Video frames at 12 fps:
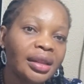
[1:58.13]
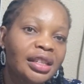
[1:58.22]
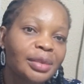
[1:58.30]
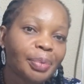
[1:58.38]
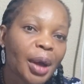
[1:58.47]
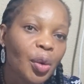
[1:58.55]

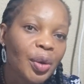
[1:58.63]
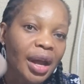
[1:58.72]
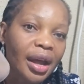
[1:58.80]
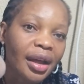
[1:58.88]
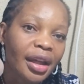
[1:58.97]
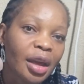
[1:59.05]
this
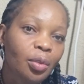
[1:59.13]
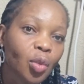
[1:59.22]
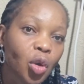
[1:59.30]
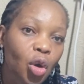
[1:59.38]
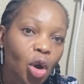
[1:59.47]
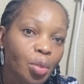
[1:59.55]
powder
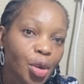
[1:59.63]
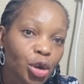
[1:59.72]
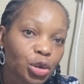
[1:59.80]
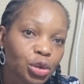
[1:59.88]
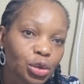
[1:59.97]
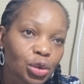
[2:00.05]
ekpo
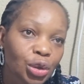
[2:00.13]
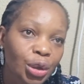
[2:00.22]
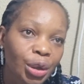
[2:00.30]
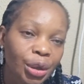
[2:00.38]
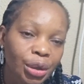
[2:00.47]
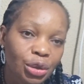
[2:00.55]
obo
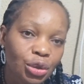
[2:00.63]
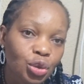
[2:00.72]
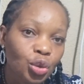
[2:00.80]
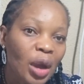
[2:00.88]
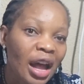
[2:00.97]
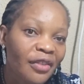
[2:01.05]

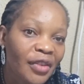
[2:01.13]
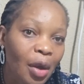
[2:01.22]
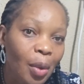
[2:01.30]
to have